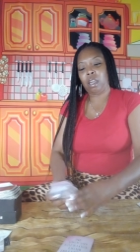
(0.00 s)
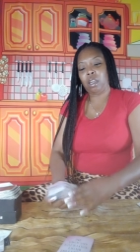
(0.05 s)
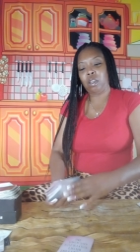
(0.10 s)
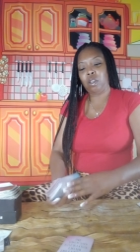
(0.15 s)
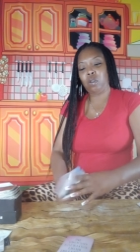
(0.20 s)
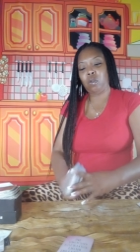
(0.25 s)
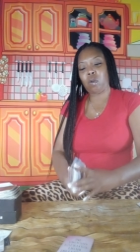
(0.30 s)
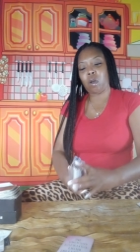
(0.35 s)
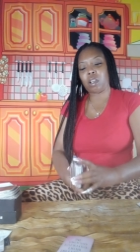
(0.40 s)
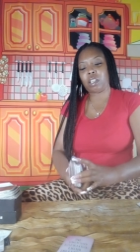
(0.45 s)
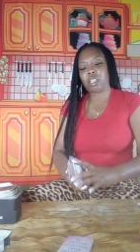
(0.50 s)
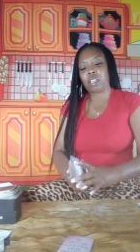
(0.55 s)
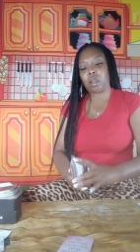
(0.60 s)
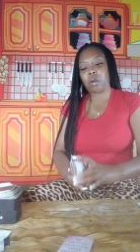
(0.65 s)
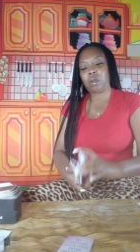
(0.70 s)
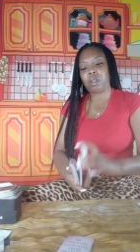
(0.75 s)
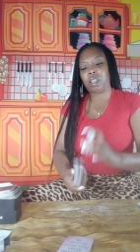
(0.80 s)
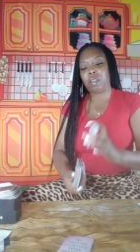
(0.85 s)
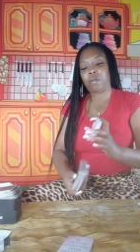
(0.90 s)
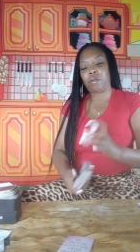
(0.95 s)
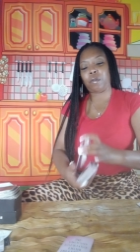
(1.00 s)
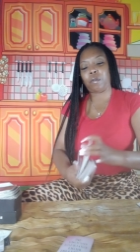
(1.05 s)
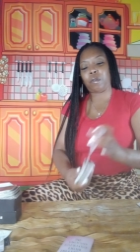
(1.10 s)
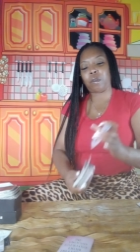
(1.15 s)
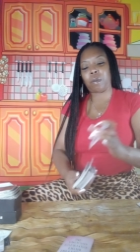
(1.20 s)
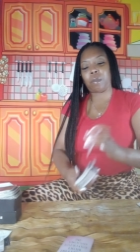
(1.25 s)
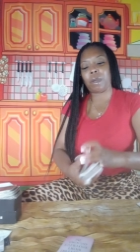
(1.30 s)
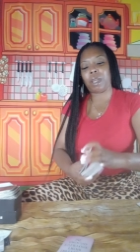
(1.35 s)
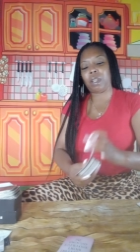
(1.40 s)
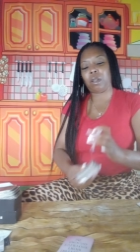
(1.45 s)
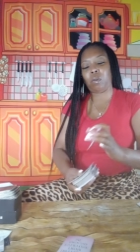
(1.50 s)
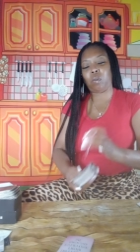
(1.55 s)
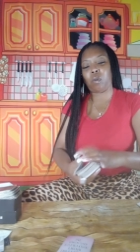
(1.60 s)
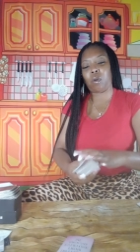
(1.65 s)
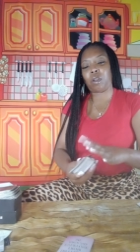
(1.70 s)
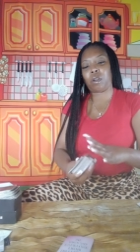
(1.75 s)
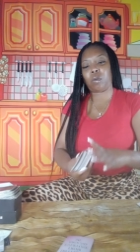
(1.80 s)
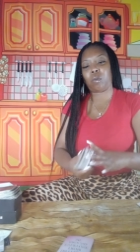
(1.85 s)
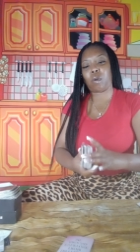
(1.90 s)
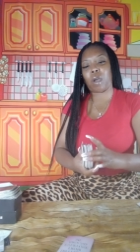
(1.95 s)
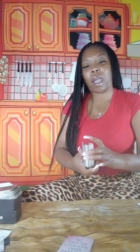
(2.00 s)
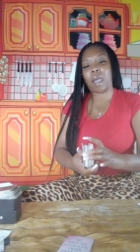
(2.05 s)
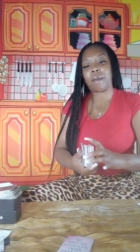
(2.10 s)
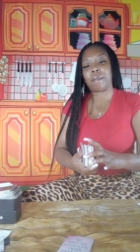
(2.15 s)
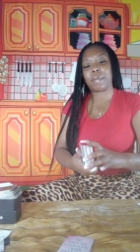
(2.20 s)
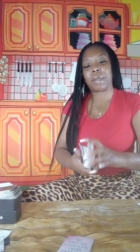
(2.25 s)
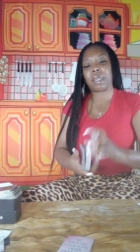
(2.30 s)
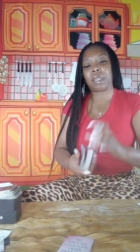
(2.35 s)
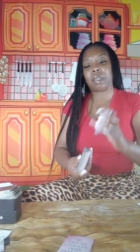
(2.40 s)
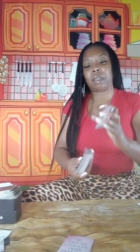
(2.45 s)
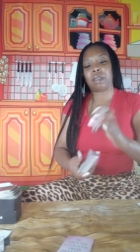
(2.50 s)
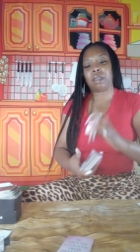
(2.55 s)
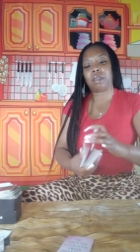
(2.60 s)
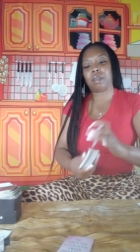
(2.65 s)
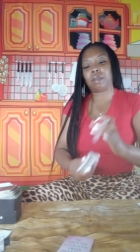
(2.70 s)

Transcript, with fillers: You are so different from anyone around me.